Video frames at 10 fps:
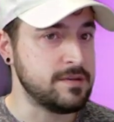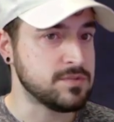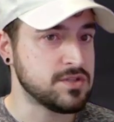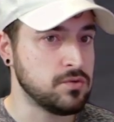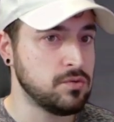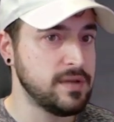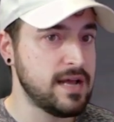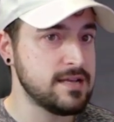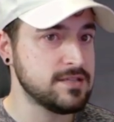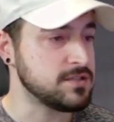Soul
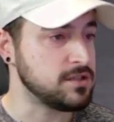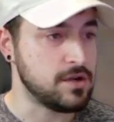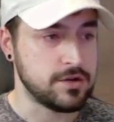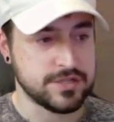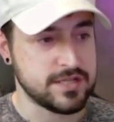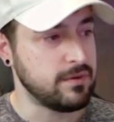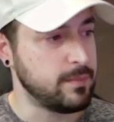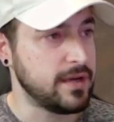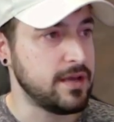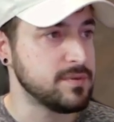Blast just launches
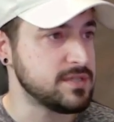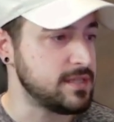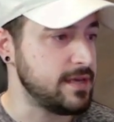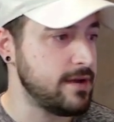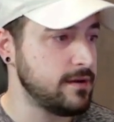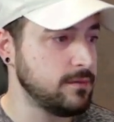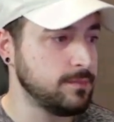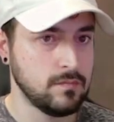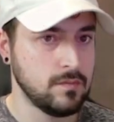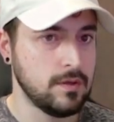everybody up into the air.
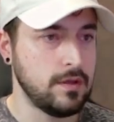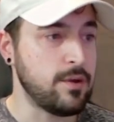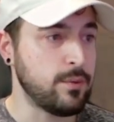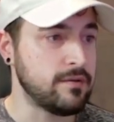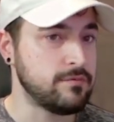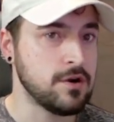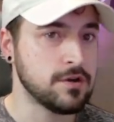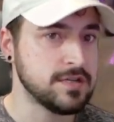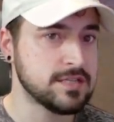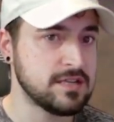Gateway of
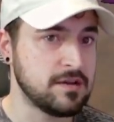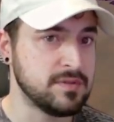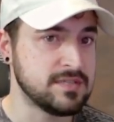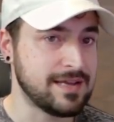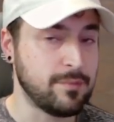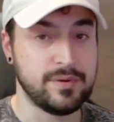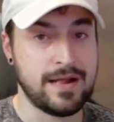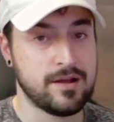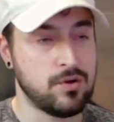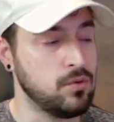Darkness summons like a
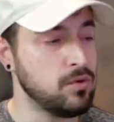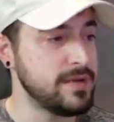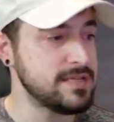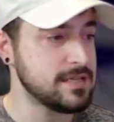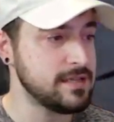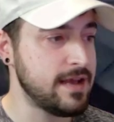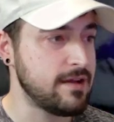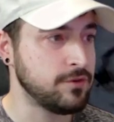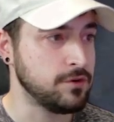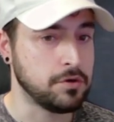black hole basically
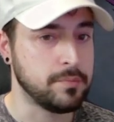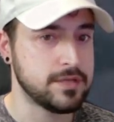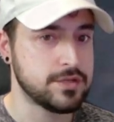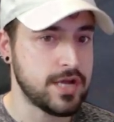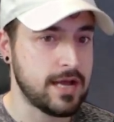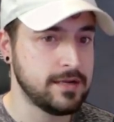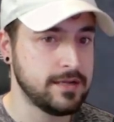after a little bit of channeling,